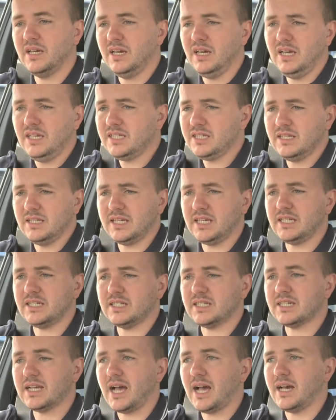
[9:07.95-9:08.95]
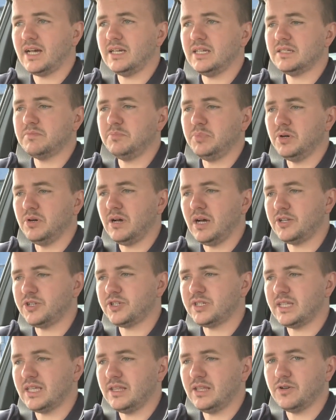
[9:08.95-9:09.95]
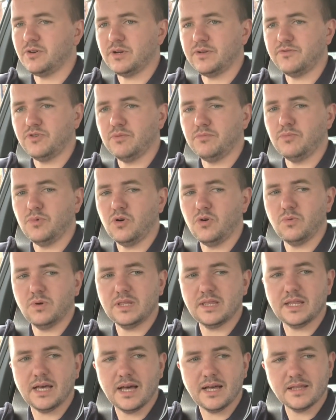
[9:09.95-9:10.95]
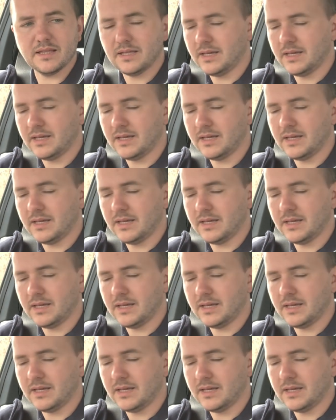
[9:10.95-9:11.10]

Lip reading: It's still a decent size, but I just think they could have done more with that.